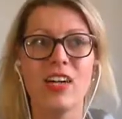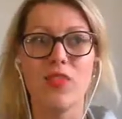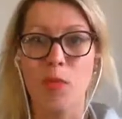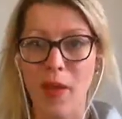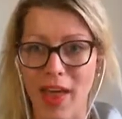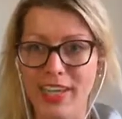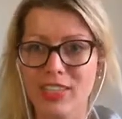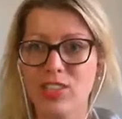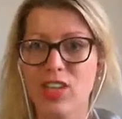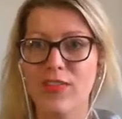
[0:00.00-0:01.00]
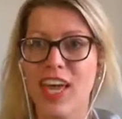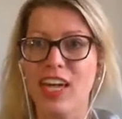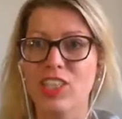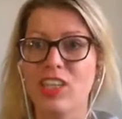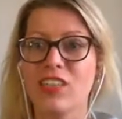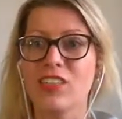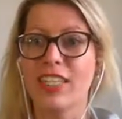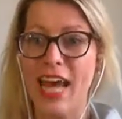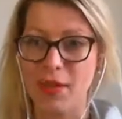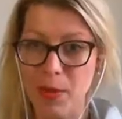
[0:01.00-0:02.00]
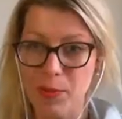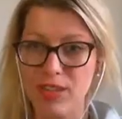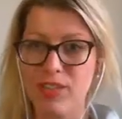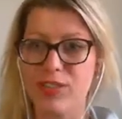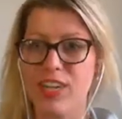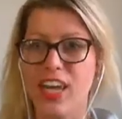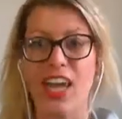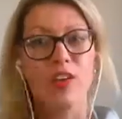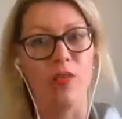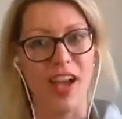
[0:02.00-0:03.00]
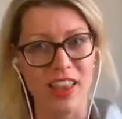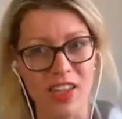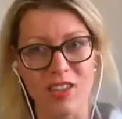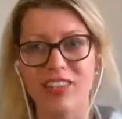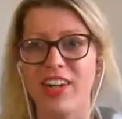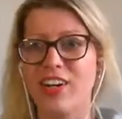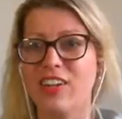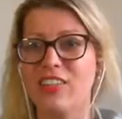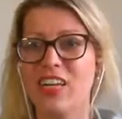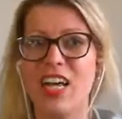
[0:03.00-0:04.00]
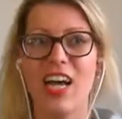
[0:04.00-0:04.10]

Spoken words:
replying to notifications, tagging people on ConvertKit, writing the newsletters,